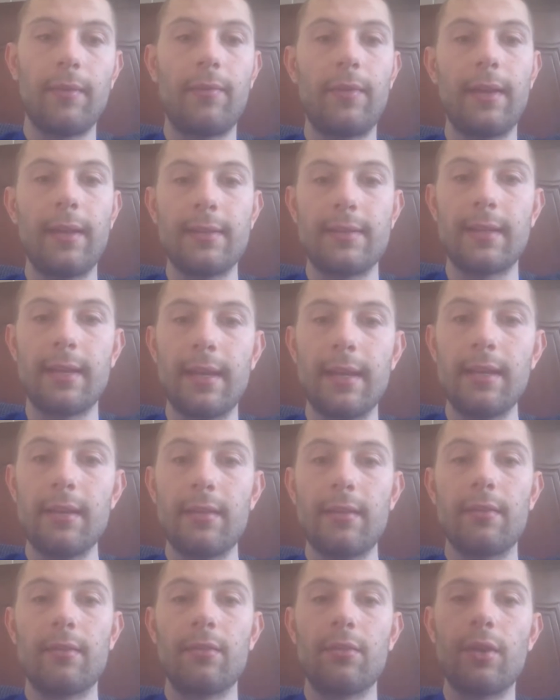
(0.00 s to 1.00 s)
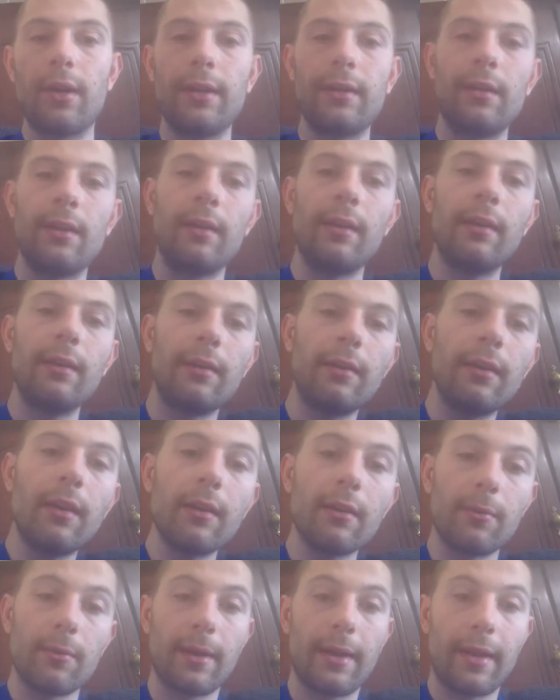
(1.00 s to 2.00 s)
If it fails again, try it
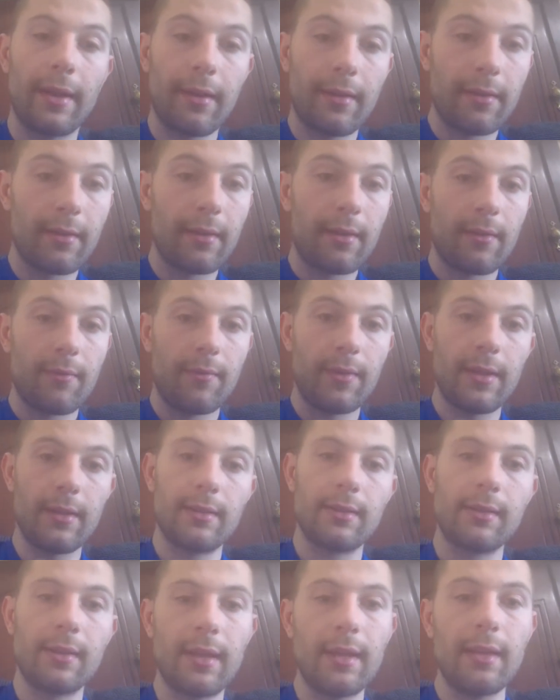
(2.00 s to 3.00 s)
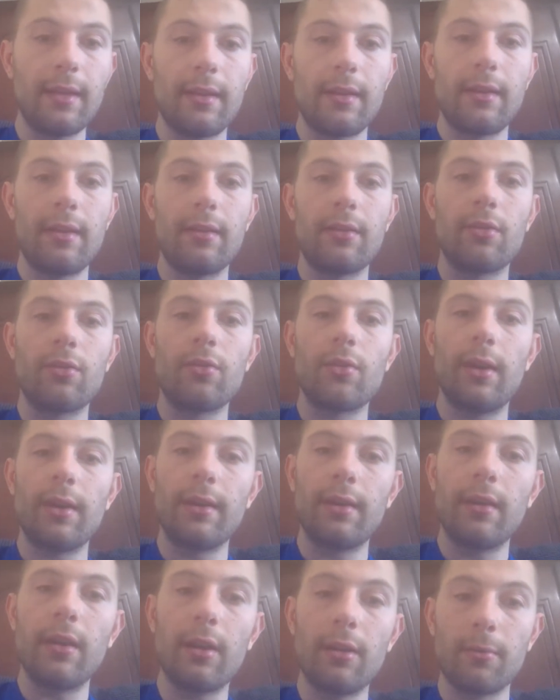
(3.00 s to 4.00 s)
another way. Fails again,
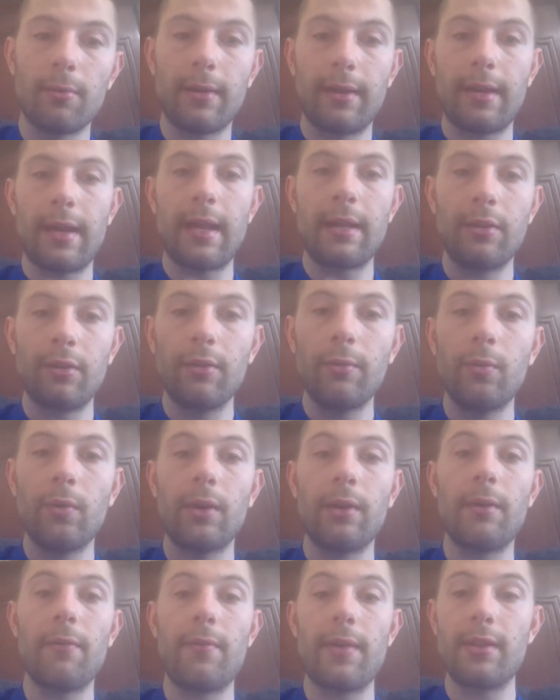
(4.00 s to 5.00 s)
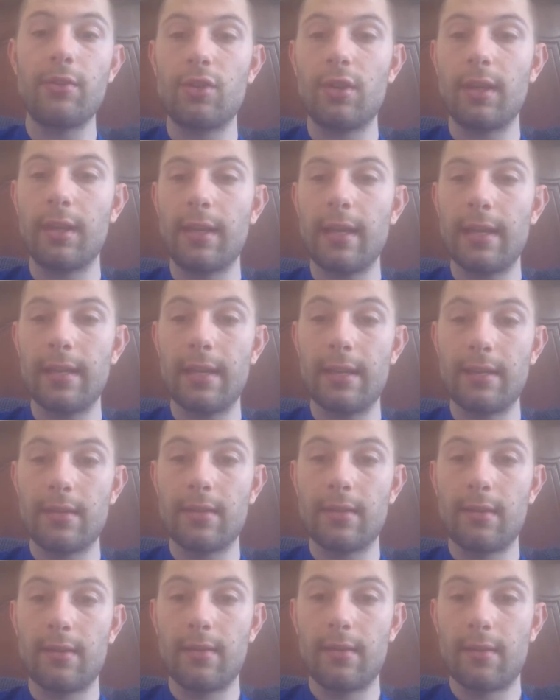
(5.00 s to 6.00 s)
try it another way, and you will eventually get
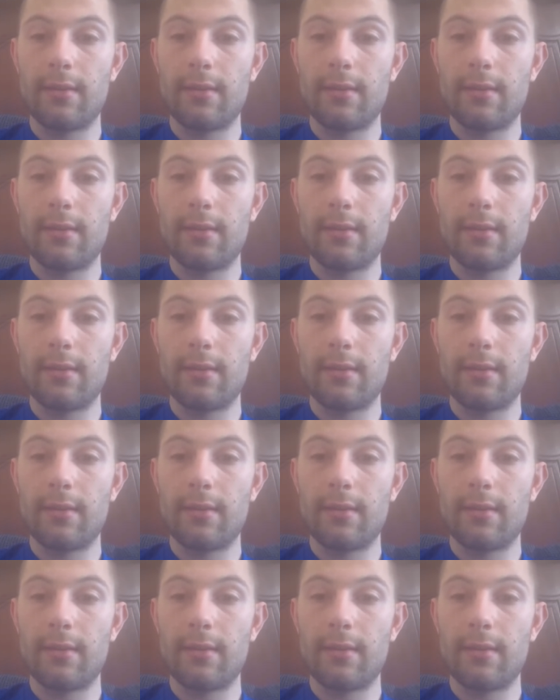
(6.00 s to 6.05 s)
it.